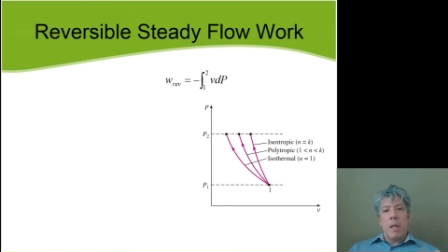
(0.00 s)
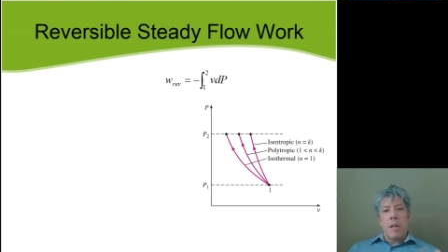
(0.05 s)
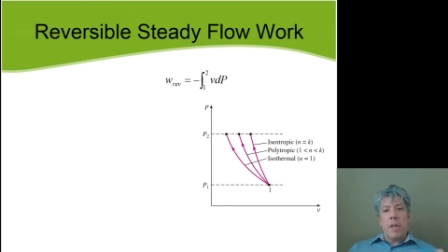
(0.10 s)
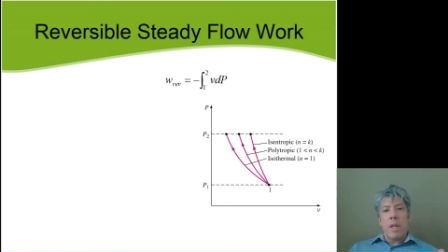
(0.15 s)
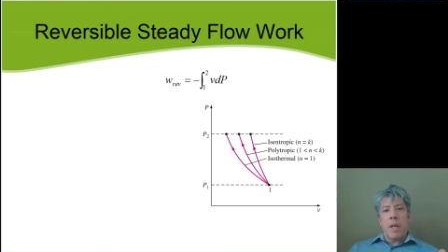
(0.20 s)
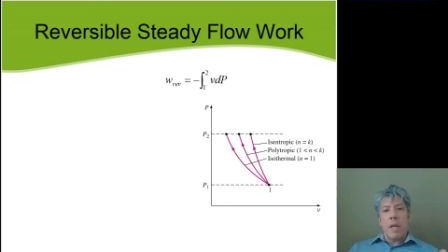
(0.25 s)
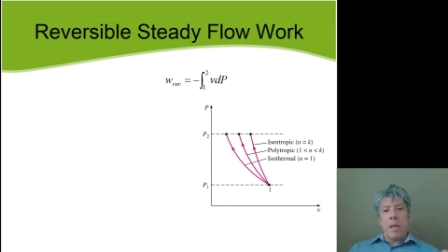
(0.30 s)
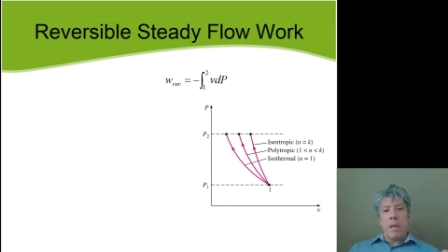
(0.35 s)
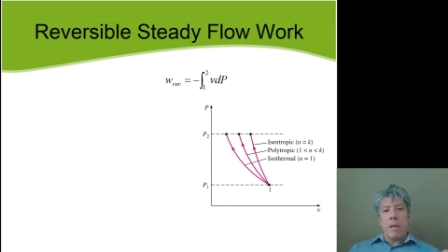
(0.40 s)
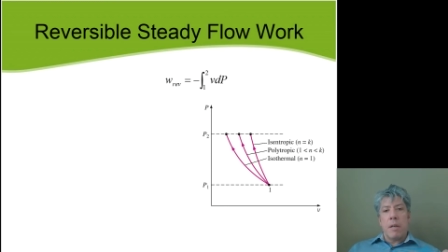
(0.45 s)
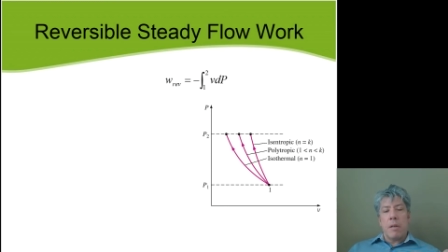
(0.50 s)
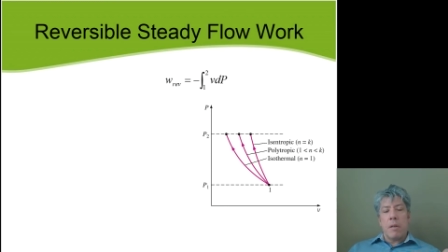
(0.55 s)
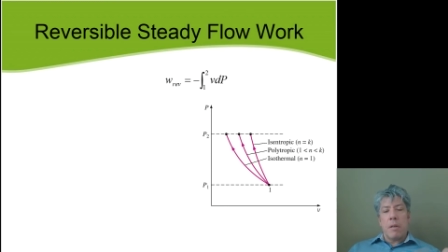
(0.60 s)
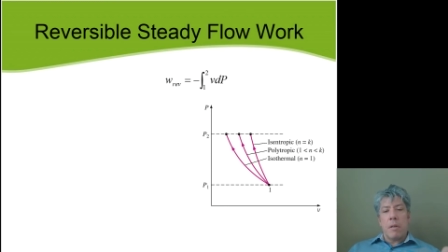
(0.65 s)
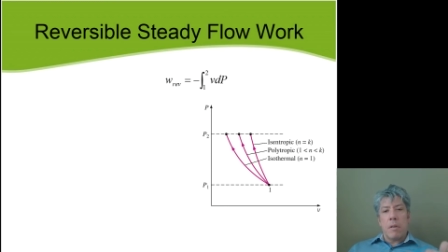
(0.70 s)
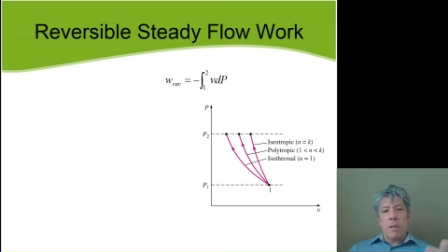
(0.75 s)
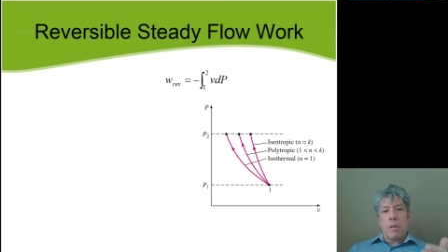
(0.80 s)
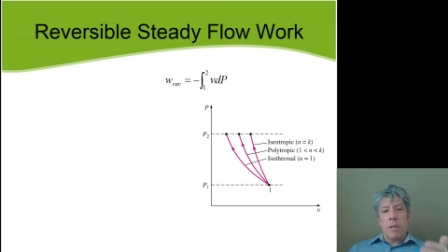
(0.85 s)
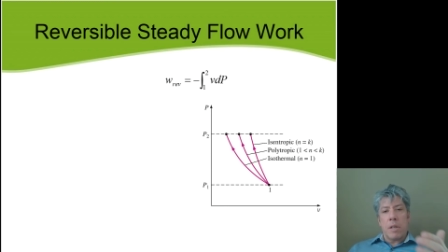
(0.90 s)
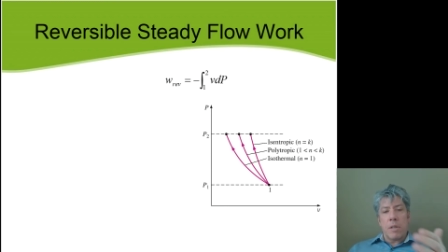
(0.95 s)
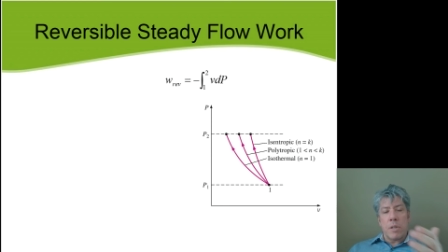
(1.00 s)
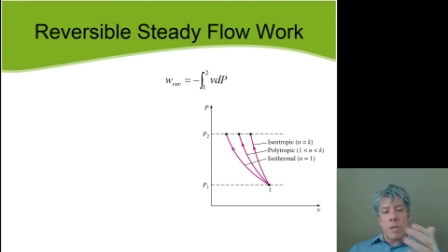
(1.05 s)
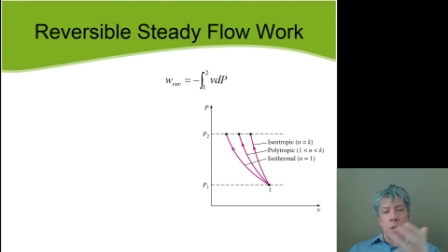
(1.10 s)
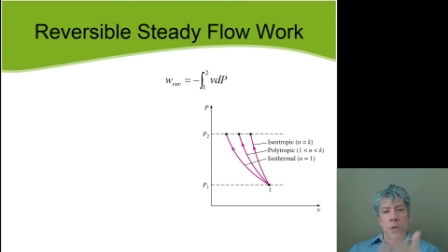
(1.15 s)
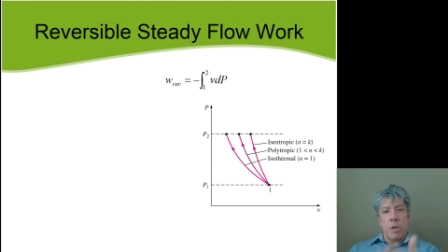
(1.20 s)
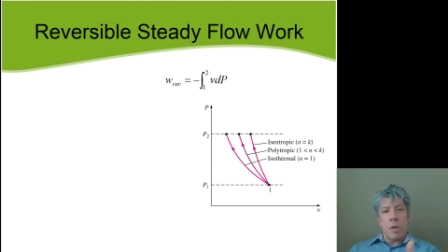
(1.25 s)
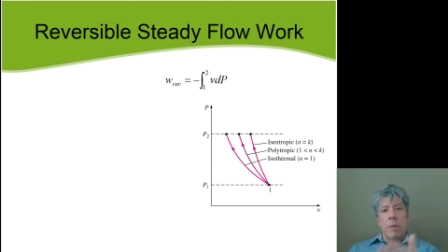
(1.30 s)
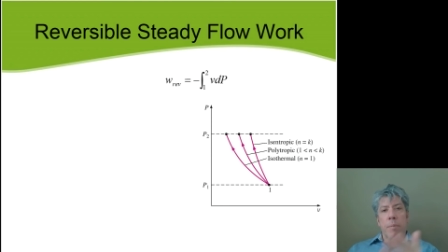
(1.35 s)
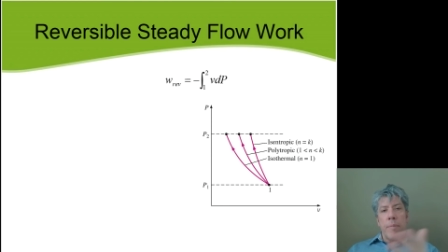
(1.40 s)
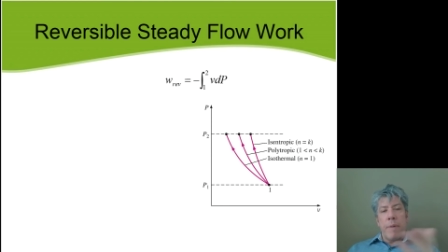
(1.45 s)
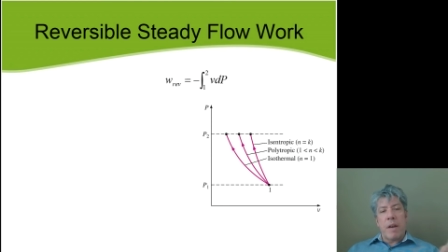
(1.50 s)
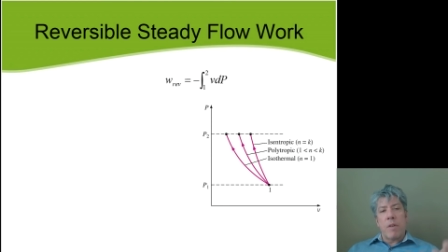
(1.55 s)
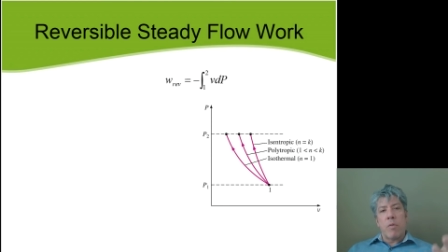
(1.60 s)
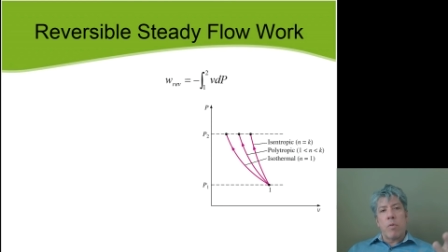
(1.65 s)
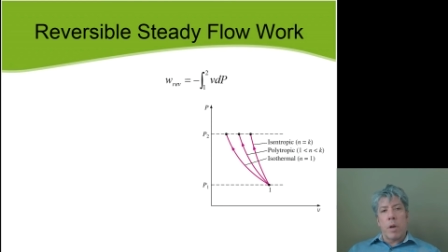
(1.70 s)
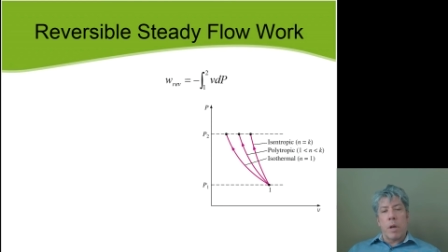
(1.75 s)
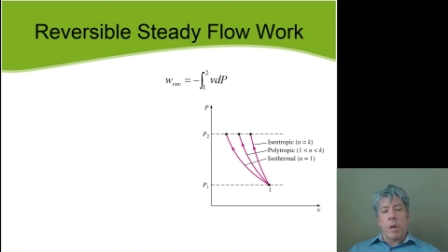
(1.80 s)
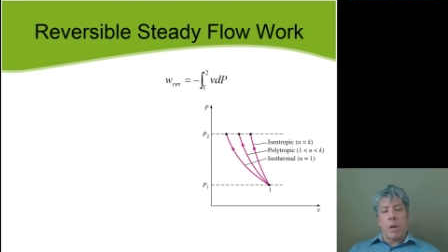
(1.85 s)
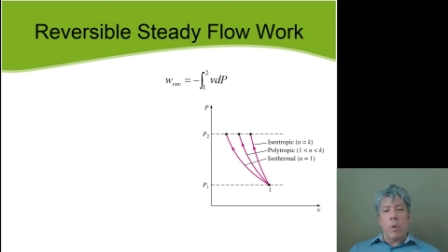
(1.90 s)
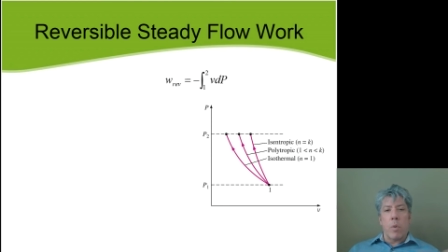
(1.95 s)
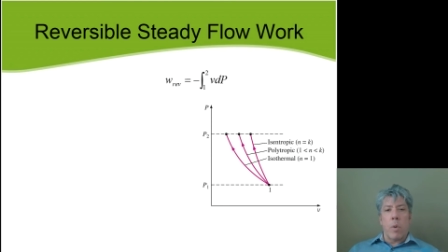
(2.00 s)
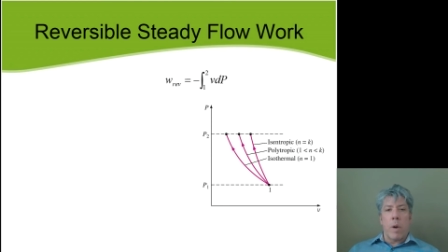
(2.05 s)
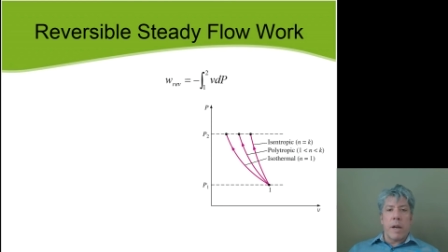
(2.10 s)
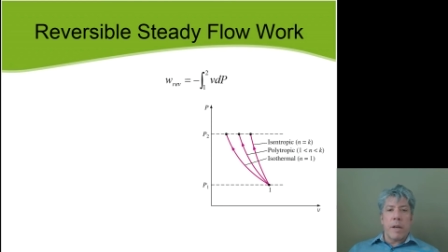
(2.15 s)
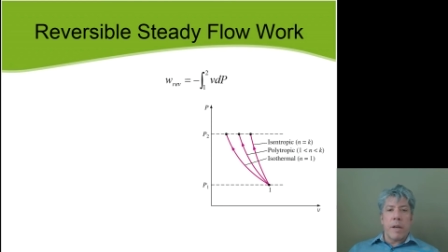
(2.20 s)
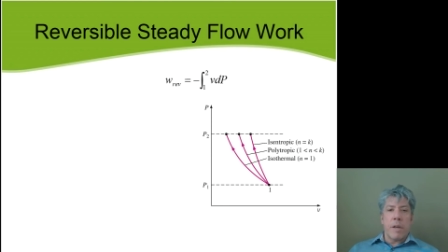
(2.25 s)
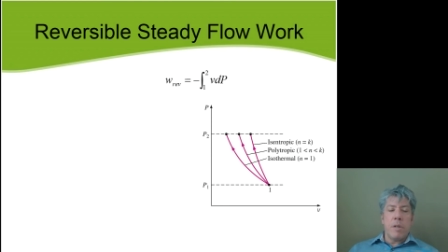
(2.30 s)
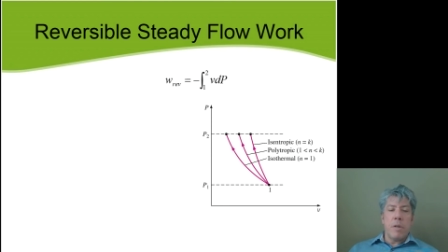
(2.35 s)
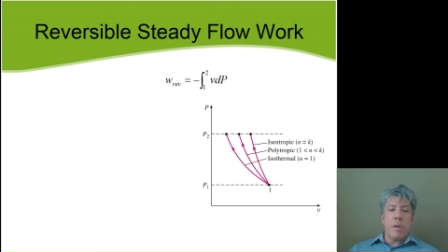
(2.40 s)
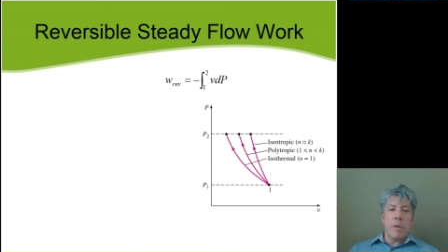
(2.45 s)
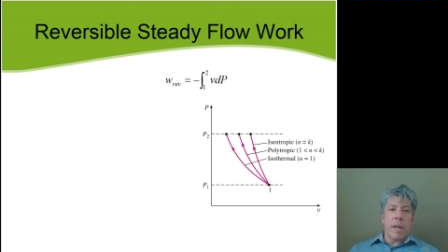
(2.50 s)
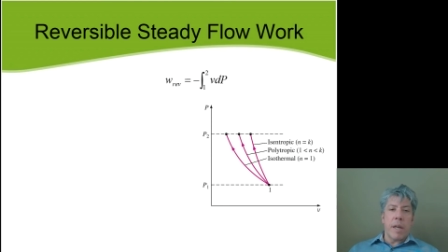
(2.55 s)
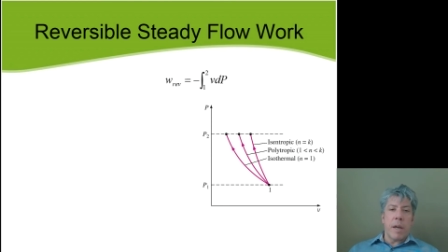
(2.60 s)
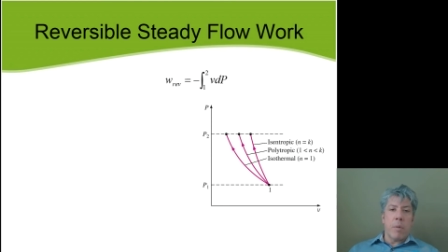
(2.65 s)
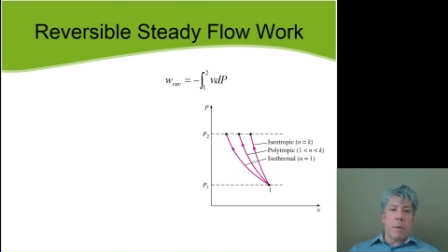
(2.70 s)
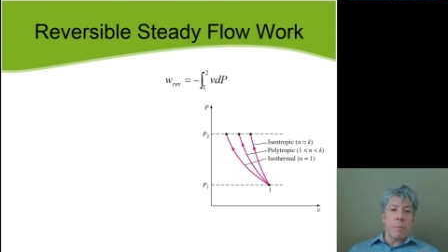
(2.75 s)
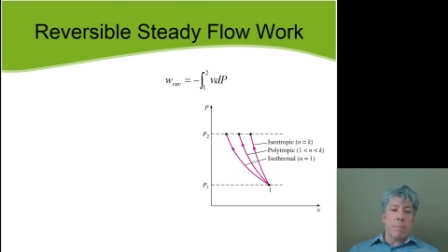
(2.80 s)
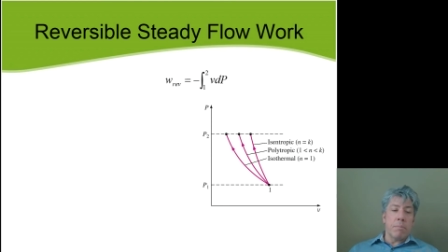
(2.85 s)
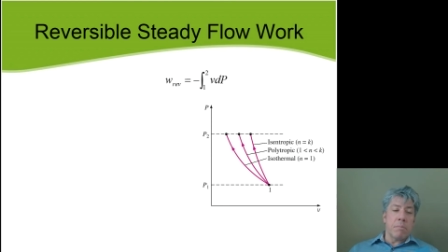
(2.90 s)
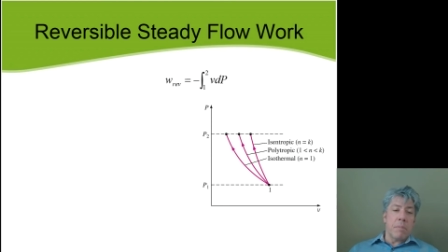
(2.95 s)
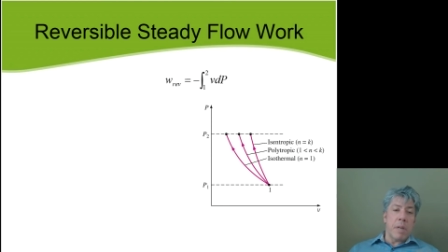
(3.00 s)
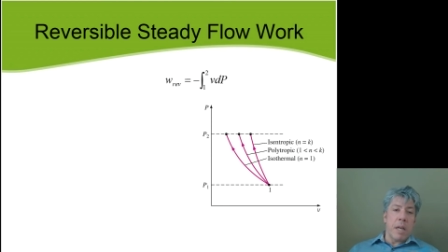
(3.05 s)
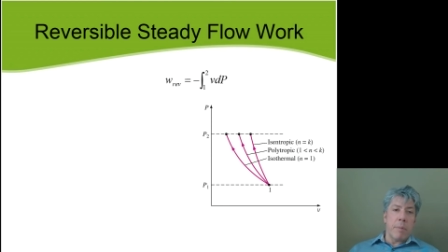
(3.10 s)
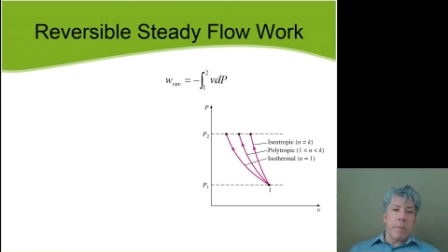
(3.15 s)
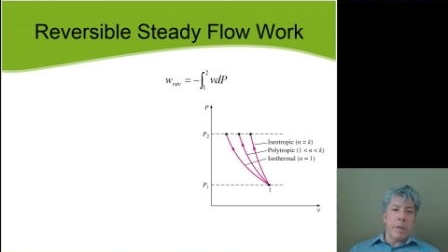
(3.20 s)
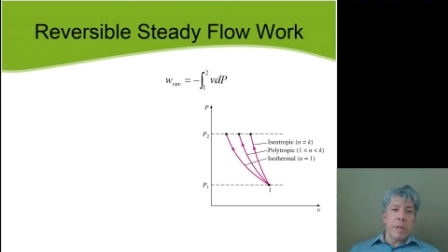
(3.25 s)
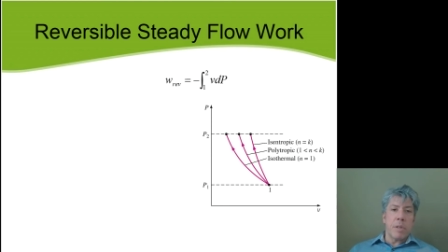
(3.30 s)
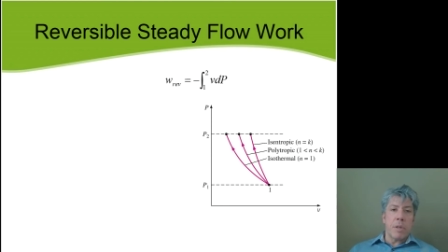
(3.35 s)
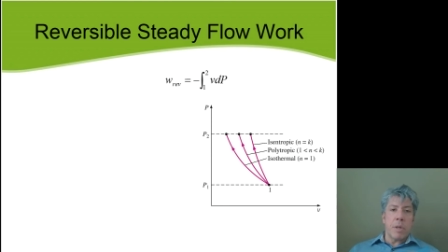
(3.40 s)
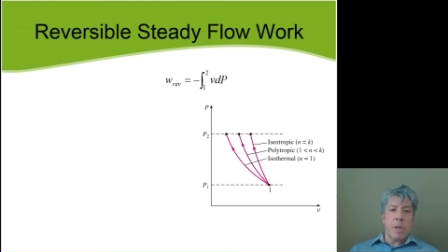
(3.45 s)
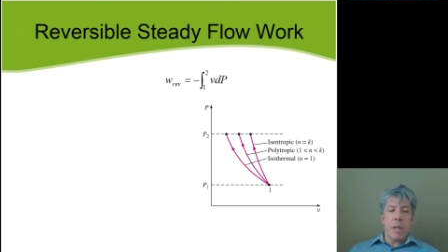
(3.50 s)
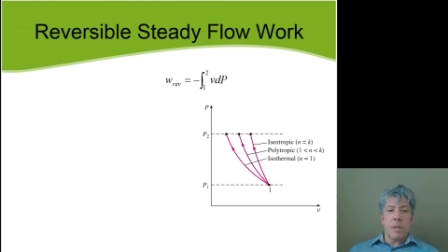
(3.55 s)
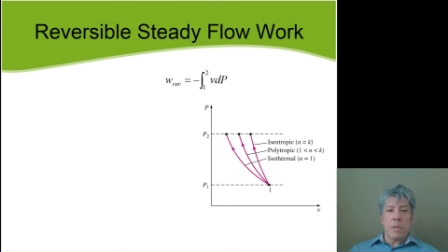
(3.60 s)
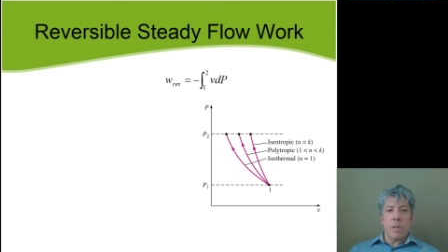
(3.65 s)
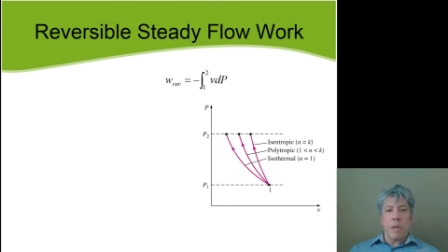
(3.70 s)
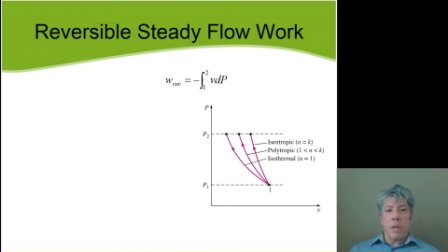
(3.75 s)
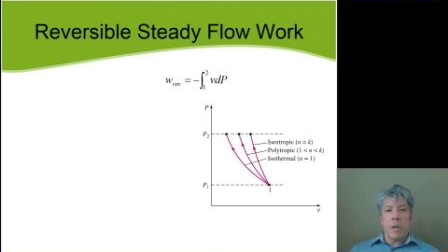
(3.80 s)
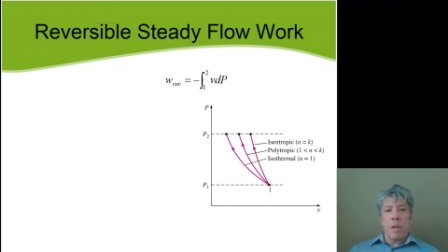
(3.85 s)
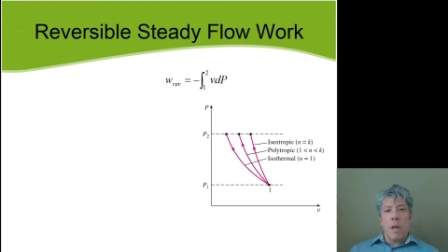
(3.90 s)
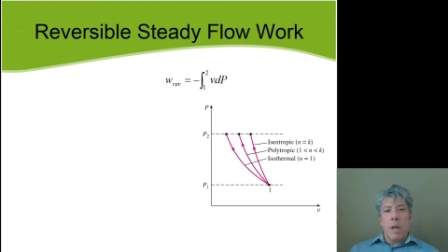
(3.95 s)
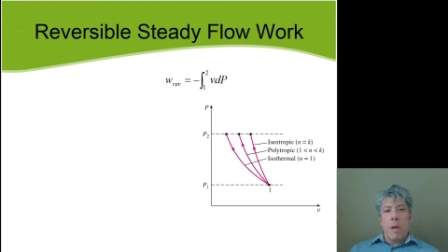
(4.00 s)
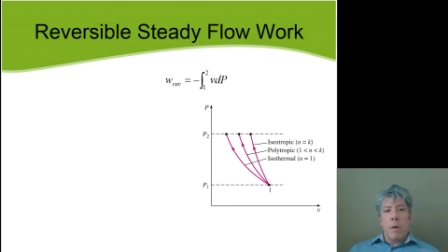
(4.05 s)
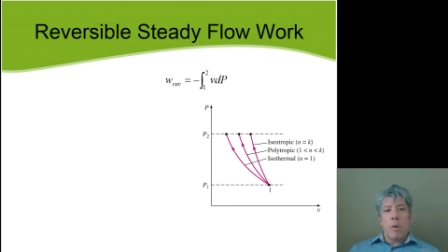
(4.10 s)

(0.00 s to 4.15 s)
then there's a certain amount of work required to do that. Well, how much is it?